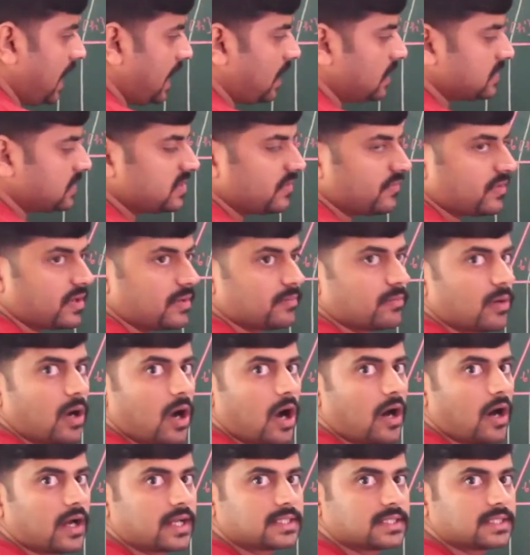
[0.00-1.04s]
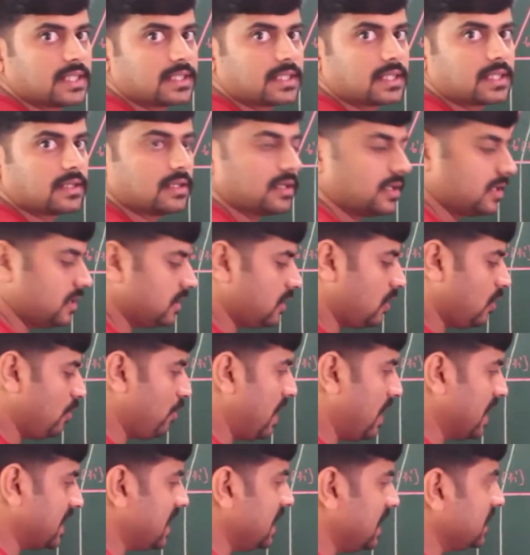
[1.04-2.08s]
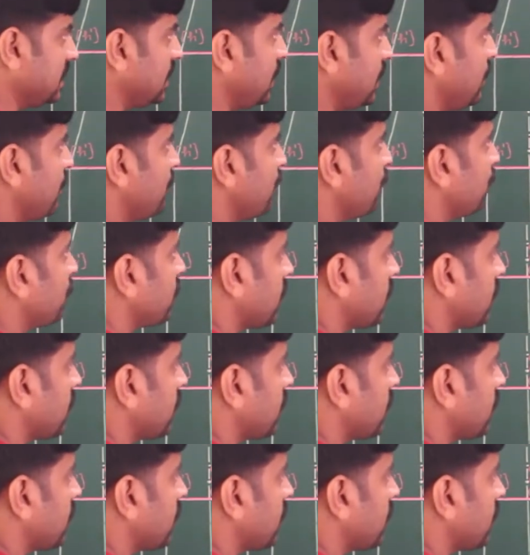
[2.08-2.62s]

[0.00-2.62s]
and also from horizontal. Now marking the